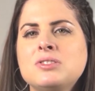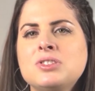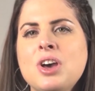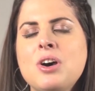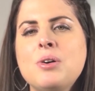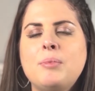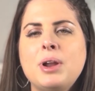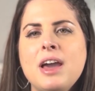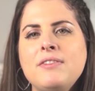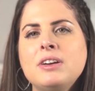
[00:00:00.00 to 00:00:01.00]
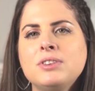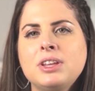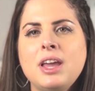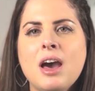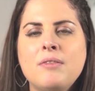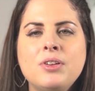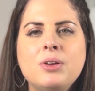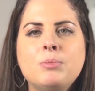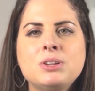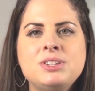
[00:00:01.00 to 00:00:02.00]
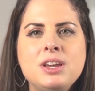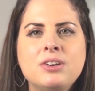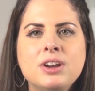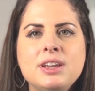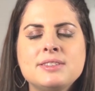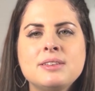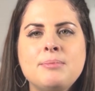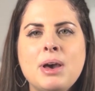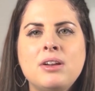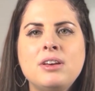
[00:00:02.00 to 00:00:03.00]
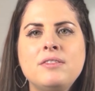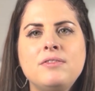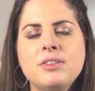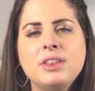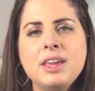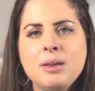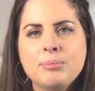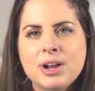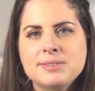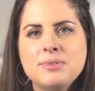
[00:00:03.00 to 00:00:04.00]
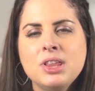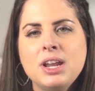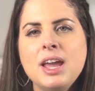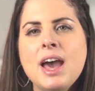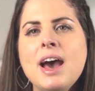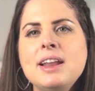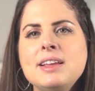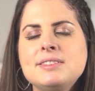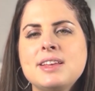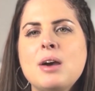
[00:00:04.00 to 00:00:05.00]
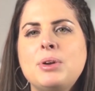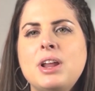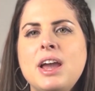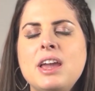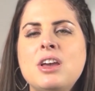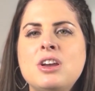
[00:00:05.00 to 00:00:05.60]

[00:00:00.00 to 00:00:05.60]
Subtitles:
So what I found really helpful and what decreased the amount of leaking breast milk that I had is that when I